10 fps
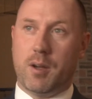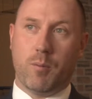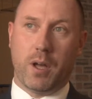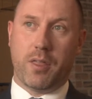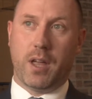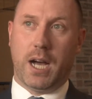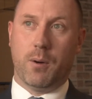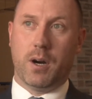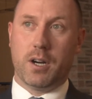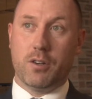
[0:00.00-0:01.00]
with
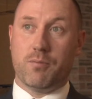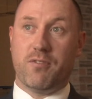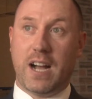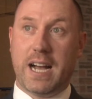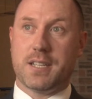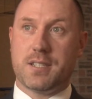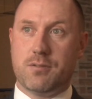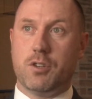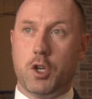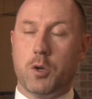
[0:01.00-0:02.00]
our vast
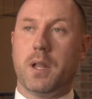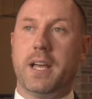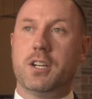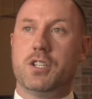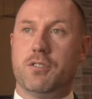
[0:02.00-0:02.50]
renewable energy